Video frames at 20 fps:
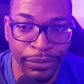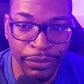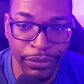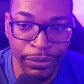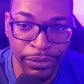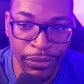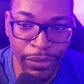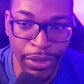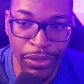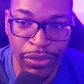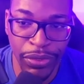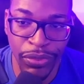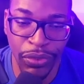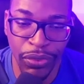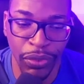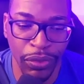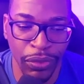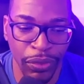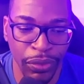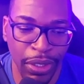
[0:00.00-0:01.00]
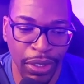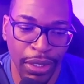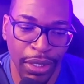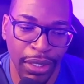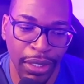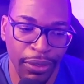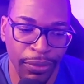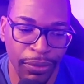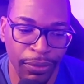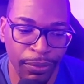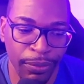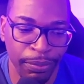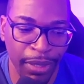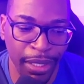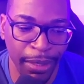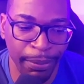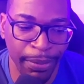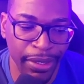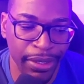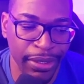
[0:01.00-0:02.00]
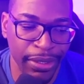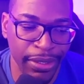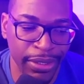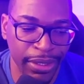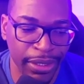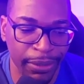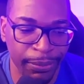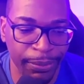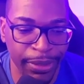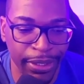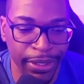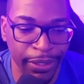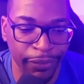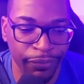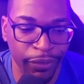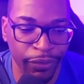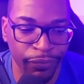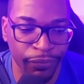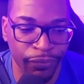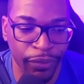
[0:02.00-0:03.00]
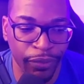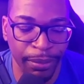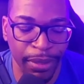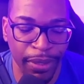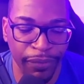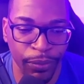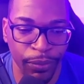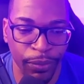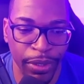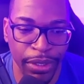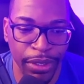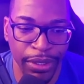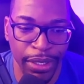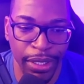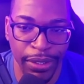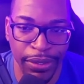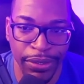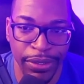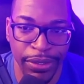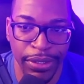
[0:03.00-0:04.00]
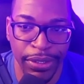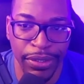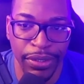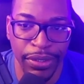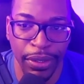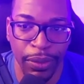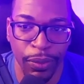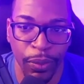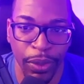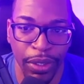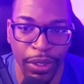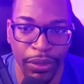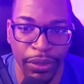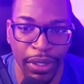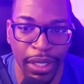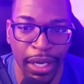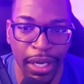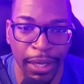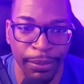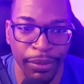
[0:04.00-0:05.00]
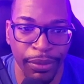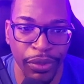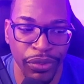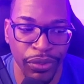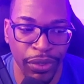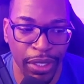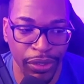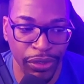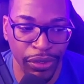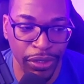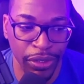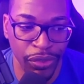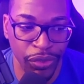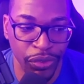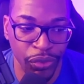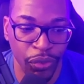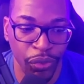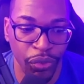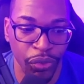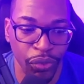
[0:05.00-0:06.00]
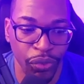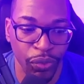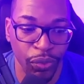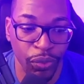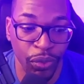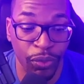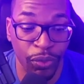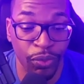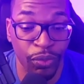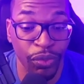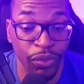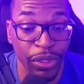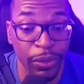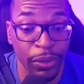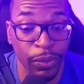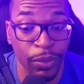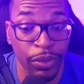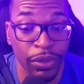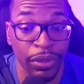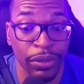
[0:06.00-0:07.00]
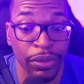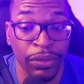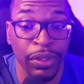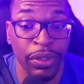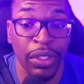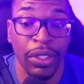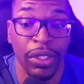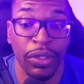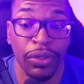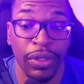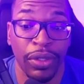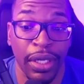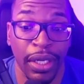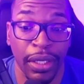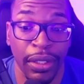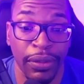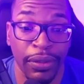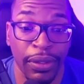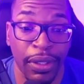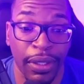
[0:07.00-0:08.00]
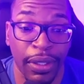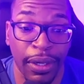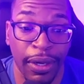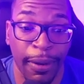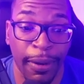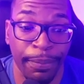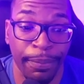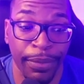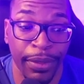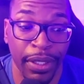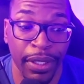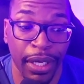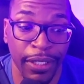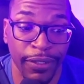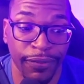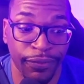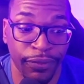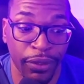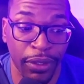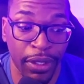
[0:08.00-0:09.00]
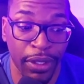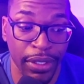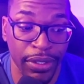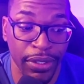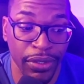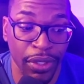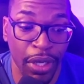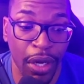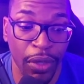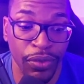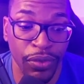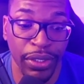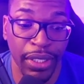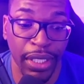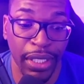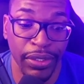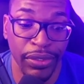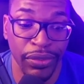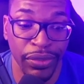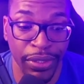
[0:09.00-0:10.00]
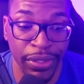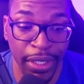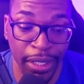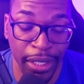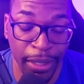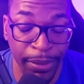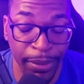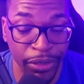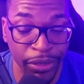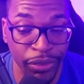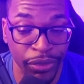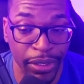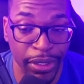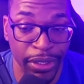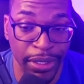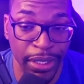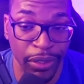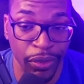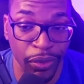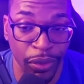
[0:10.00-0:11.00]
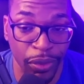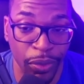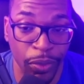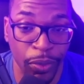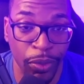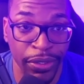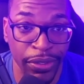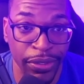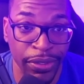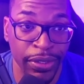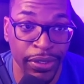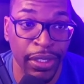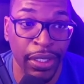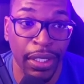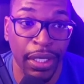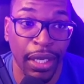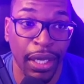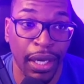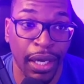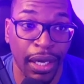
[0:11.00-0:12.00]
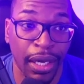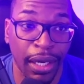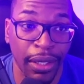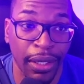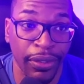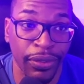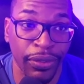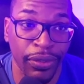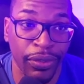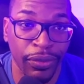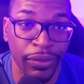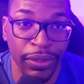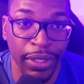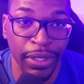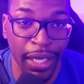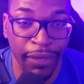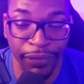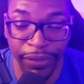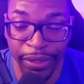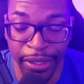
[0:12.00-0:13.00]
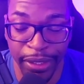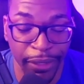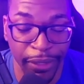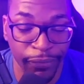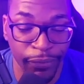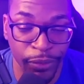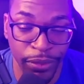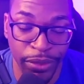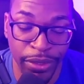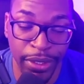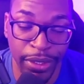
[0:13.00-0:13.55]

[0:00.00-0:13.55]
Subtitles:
So my method is a little bit different from everyone else's, where I'm going to actually show you the real world, right? As far as how to get into tech. I'm not trying to sell you a course. I don't have anything for sale.